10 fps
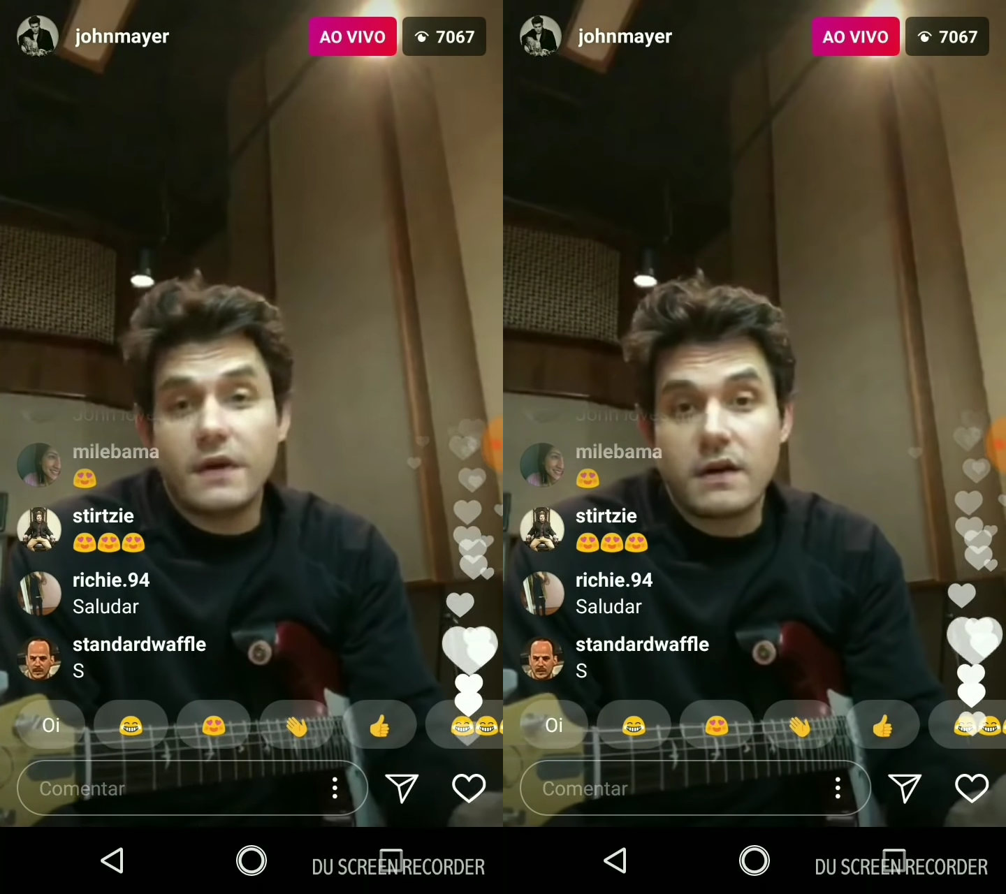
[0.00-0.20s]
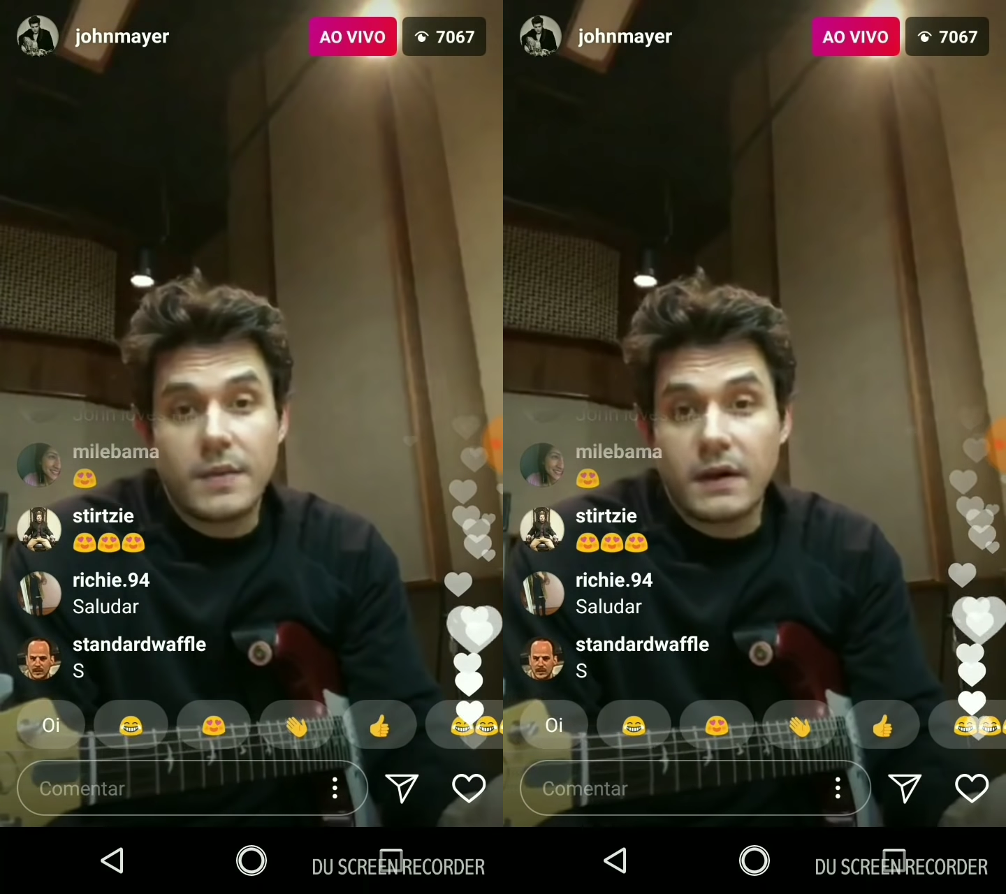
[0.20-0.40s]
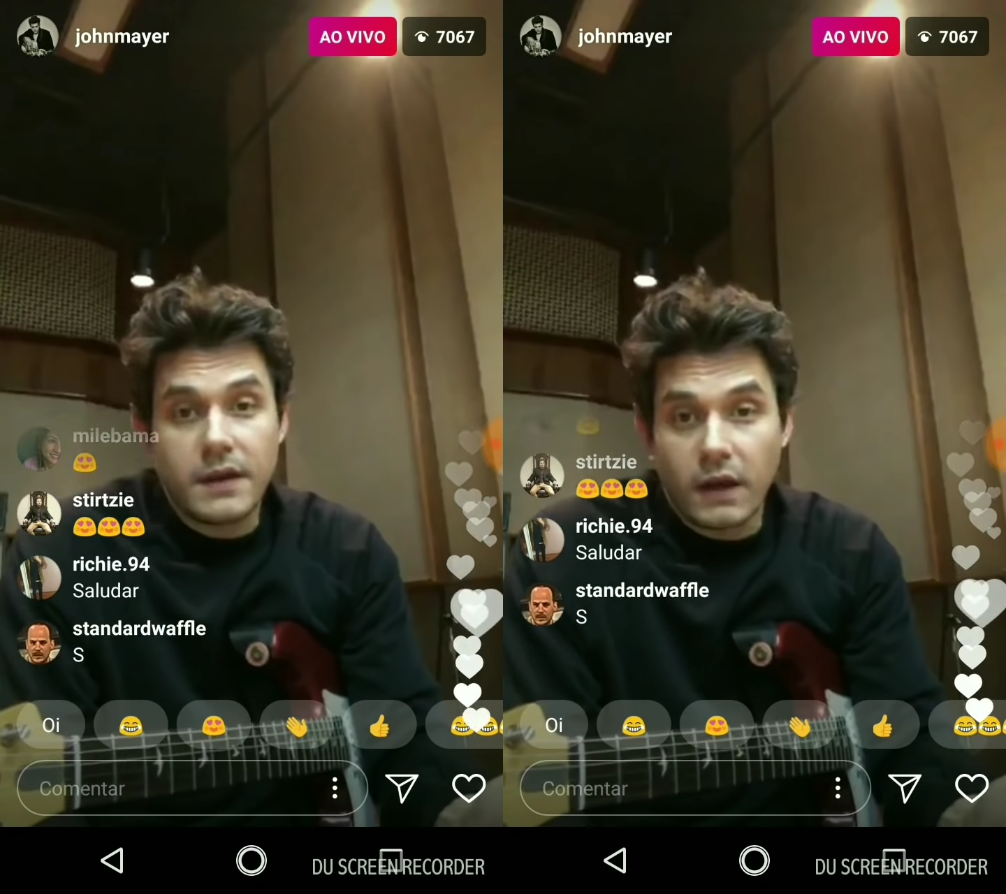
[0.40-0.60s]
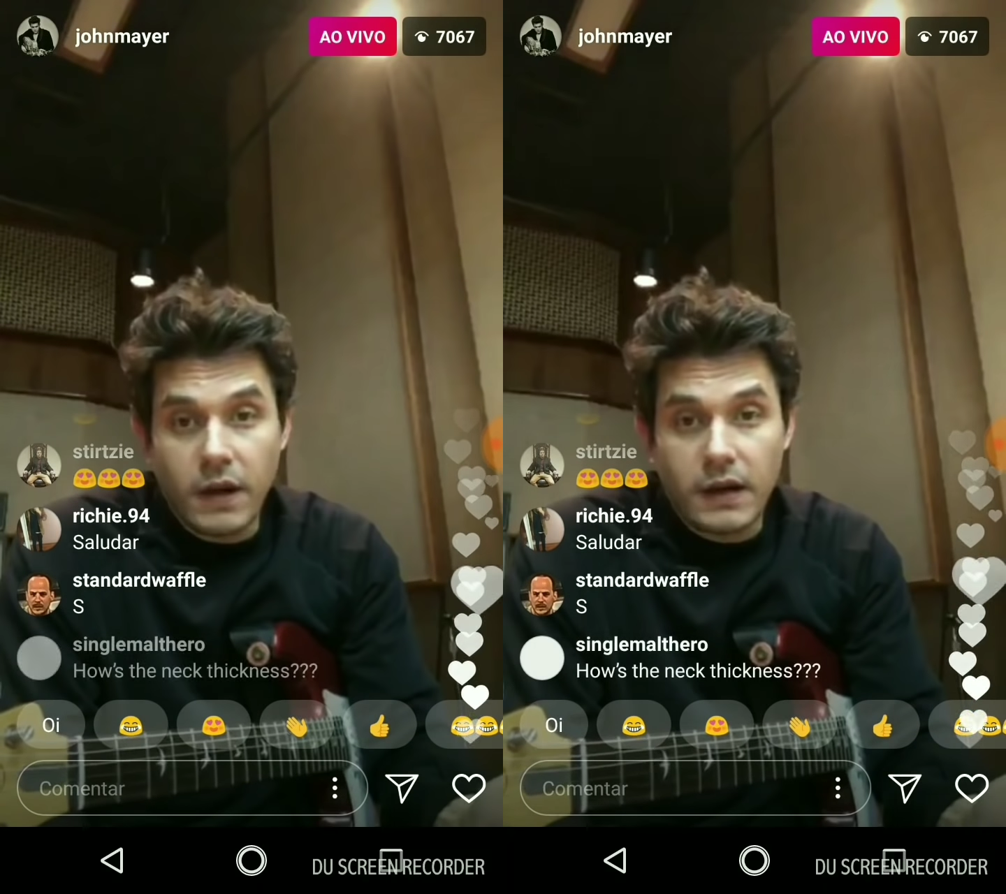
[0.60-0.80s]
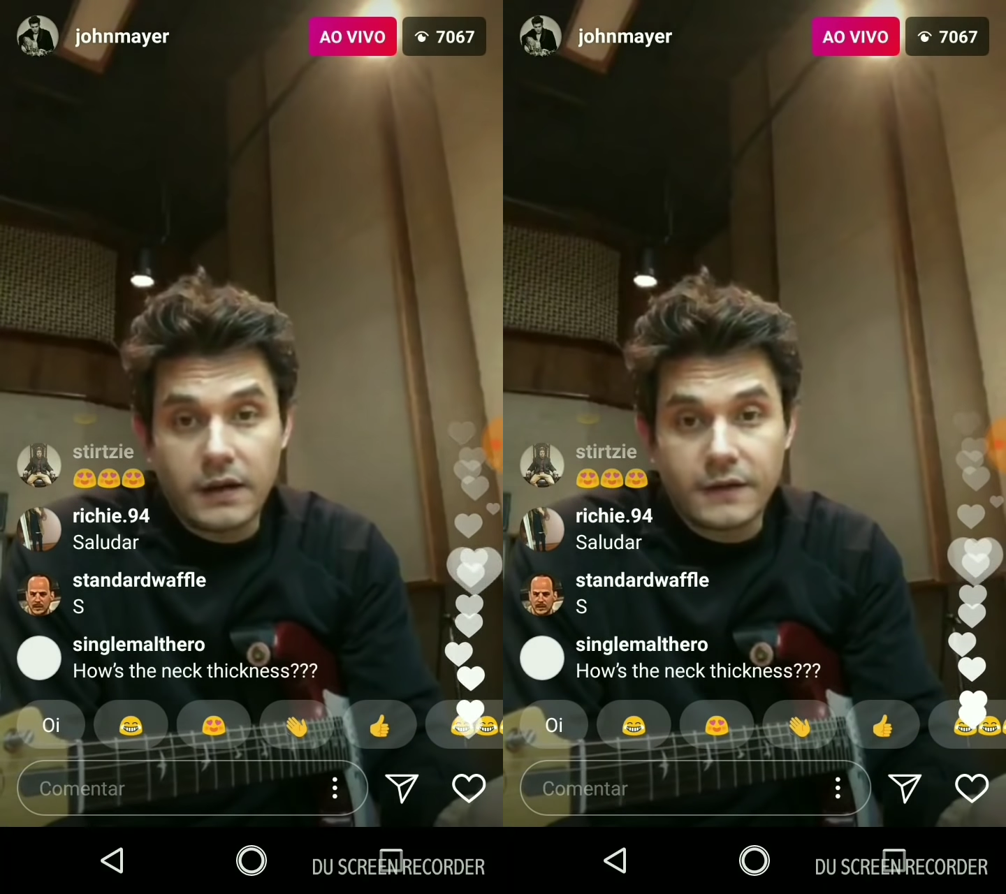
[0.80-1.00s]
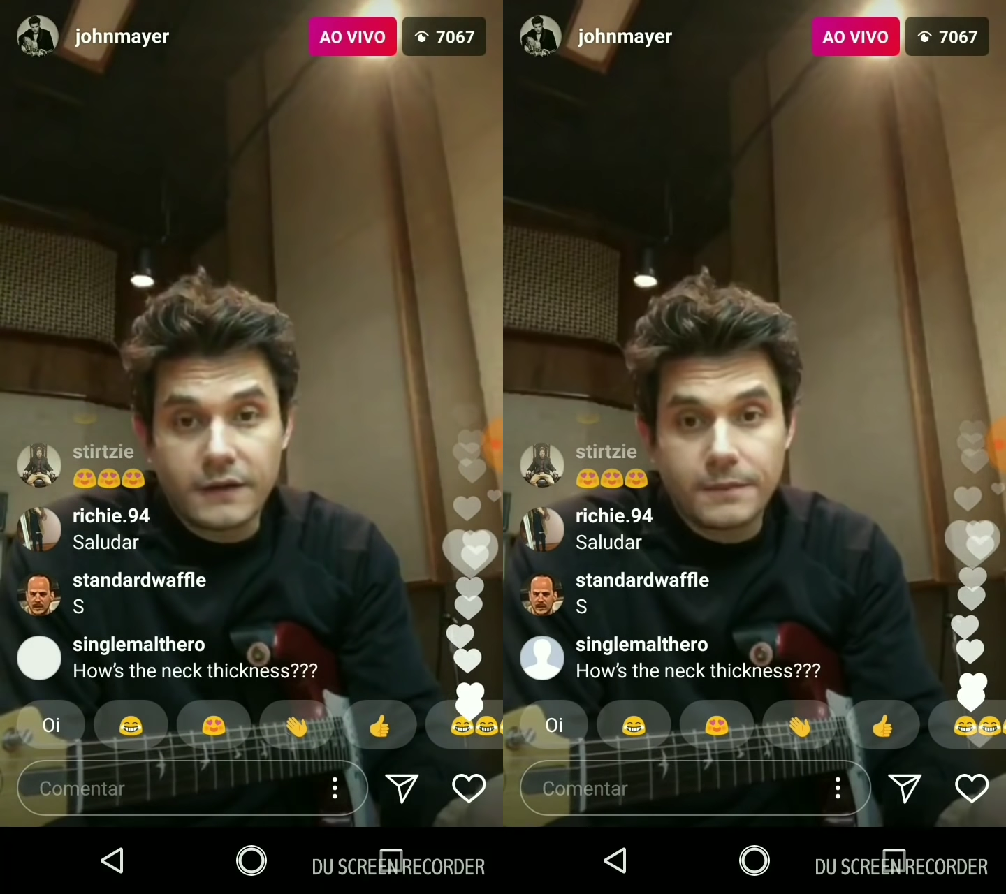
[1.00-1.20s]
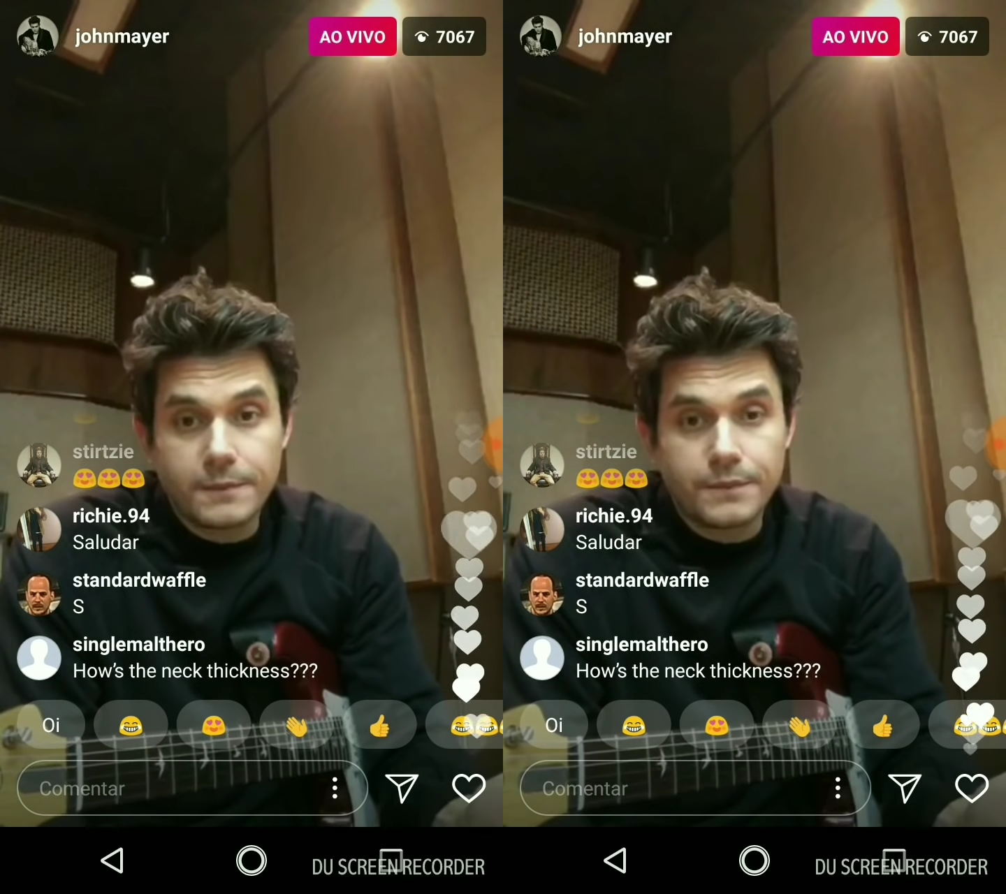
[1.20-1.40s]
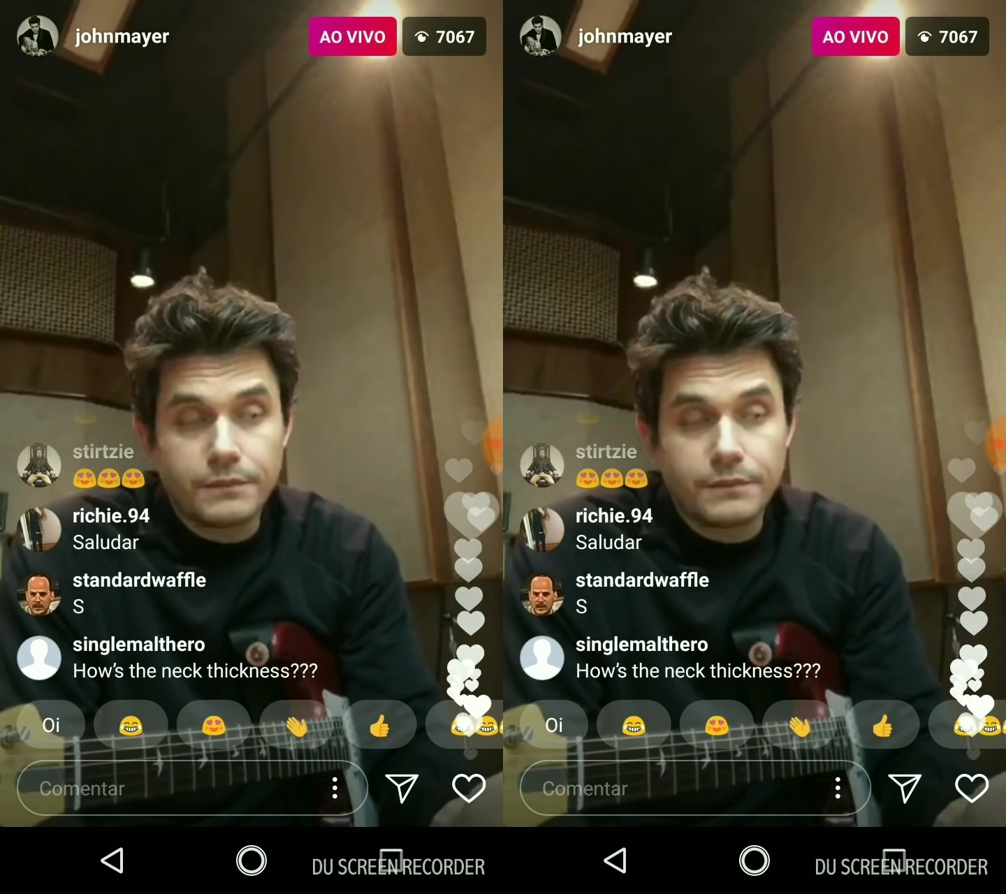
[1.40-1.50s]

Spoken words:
thought about neck radius.